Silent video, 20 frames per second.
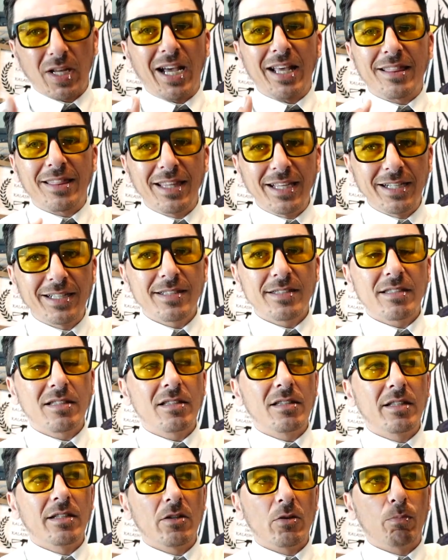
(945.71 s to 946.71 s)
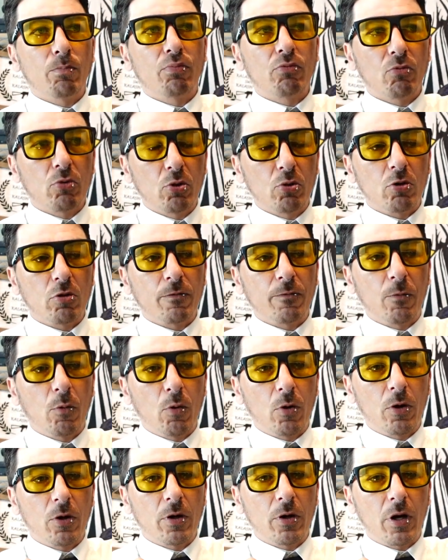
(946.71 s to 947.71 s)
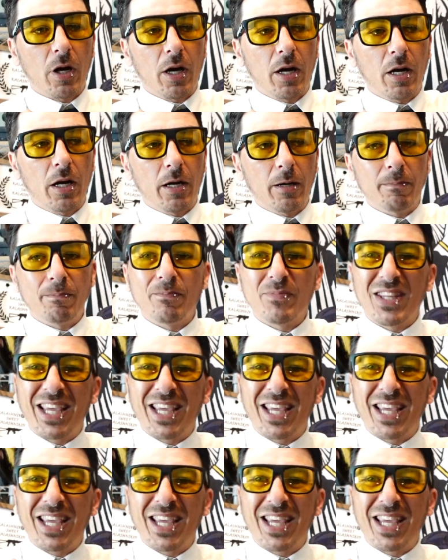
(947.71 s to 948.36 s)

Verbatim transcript: I think it's a little brutal for uh,